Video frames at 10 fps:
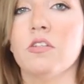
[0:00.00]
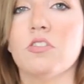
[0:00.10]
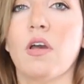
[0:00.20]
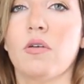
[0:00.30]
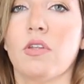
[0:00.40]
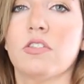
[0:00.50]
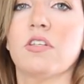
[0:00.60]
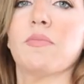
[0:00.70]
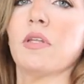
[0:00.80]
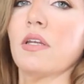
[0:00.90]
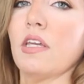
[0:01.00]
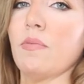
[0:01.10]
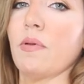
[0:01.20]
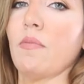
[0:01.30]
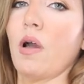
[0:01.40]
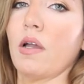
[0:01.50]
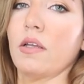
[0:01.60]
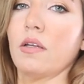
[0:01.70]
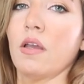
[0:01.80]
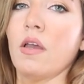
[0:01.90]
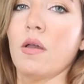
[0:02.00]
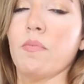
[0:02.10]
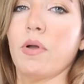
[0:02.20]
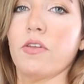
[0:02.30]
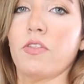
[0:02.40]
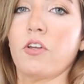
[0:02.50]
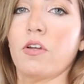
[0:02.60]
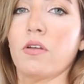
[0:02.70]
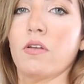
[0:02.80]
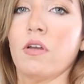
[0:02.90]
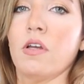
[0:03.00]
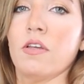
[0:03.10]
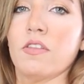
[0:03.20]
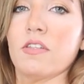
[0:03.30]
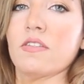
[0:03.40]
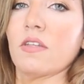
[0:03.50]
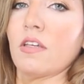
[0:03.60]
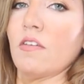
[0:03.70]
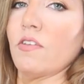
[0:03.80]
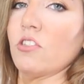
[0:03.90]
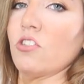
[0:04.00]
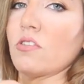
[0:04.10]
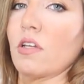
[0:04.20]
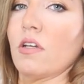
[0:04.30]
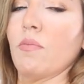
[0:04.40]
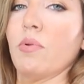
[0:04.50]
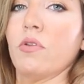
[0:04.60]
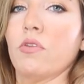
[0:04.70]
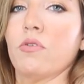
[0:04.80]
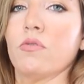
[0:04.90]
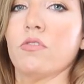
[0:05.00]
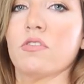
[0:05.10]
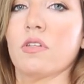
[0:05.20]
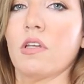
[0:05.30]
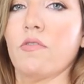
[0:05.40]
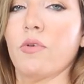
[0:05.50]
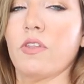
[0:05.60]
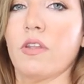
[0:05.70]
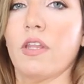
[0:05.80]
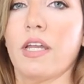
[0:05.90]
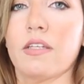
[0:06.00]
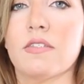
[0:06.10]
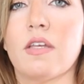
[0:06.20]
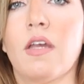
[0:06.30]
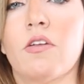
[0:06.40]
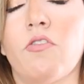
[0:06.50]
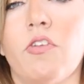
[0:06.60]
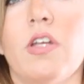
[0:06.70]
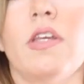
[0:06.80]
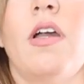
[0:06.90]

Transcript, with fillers: So that's something to keep in mind. But they the sleeve is just like a balloon sleeve with elastic, really